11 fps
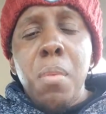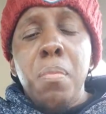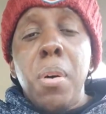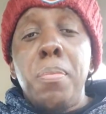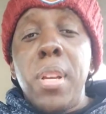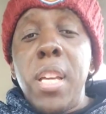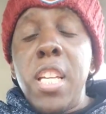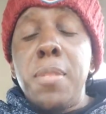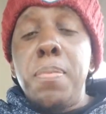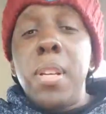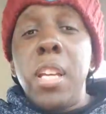But
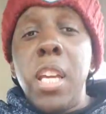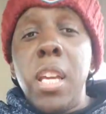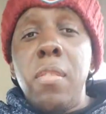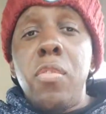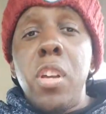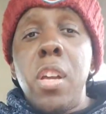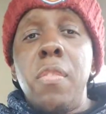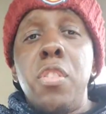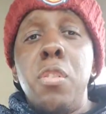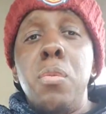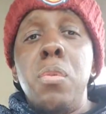please believe,
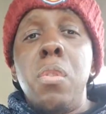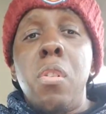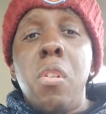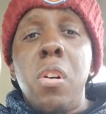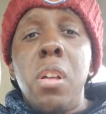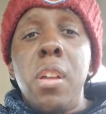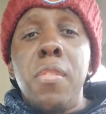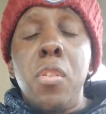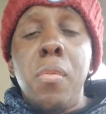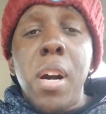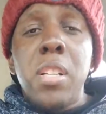if you
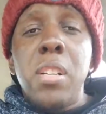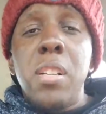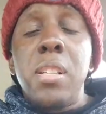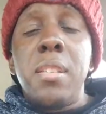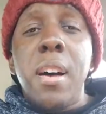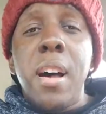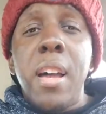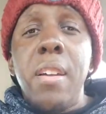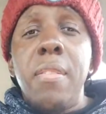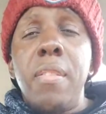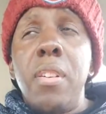watching this
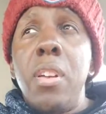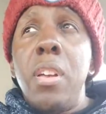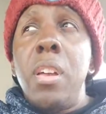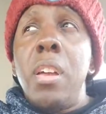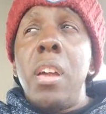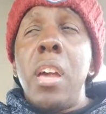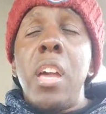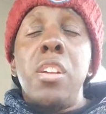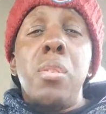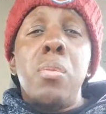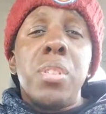live and
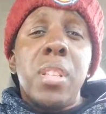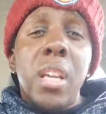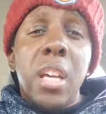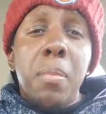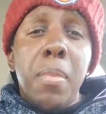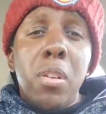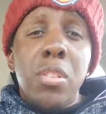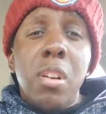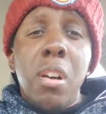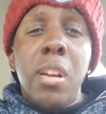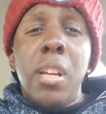you was thinking about
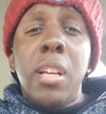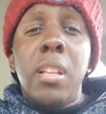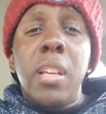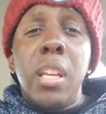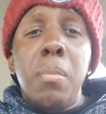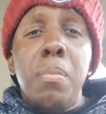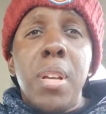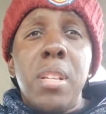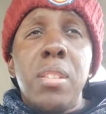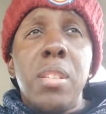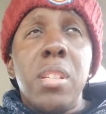starting a cleaning
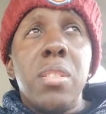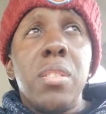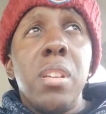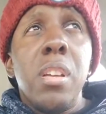business,